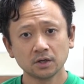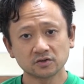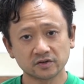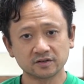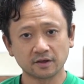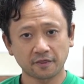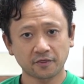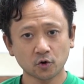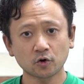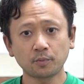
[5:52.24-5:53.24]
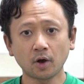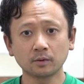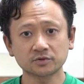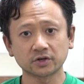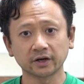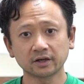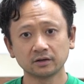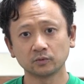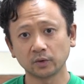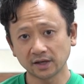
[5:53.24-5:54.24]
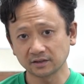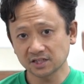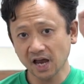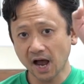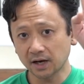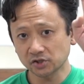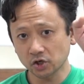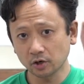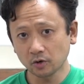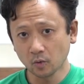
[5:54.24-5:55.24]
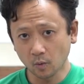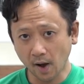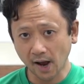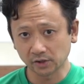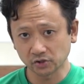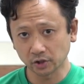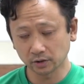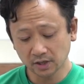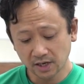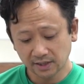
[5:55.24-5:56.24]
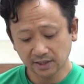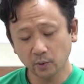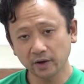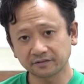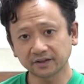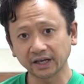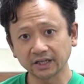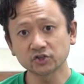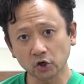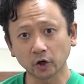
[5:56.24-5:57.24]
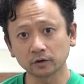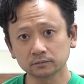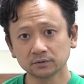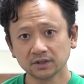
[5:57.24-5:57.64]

This is the third palm strike. We had the Chang Jeung, Waang Jeung. Now we have Teui Jeung.